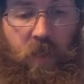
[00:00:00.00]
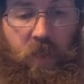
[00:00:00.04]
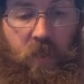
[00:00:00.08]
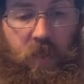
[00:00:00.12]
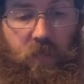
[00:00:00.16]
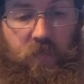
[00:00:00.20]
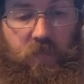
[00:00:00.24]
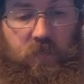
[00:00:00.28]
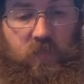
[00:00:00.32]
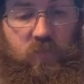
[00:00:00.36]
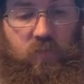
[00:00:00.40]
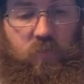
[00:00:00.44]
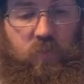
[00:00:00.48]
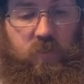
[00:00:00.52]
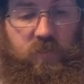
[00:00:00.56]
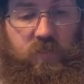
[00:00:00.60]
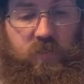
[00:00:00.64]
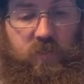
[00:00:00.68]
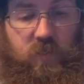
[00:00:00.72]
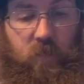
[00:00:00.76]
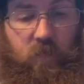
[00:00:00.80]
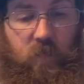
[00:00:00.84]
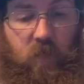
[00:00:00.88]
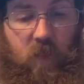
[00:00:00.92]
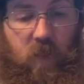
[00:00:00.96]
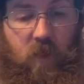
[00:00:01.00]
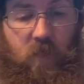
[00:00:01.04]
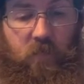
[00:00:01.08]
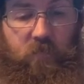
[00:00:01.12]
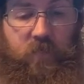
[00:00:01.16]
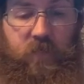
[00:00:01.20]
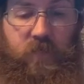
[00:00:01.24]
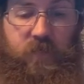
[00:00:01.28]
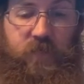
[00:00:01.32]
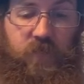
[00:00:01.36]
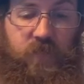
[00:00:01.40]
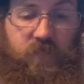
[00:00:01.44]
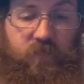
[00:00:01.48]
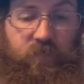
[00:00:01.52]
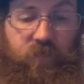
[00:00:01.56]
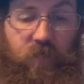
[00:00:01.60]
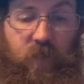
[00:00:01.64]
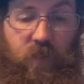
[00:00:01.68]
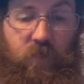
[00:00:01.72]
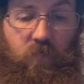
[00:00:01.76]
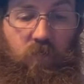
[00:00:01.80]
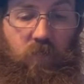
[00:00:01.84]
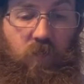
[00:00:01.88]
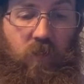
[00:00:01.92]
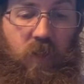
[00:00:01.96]
Now, this was some vintage
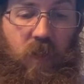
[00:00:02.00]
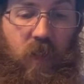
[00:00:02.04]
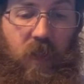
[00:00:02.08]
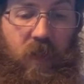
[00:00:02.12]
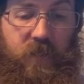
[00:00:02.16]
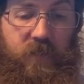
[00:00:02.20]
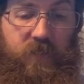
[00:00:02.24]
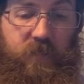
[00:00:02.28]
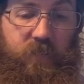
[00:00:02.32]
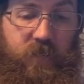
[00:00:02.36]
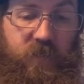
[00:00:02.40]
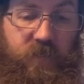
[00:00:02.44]
Federal Glass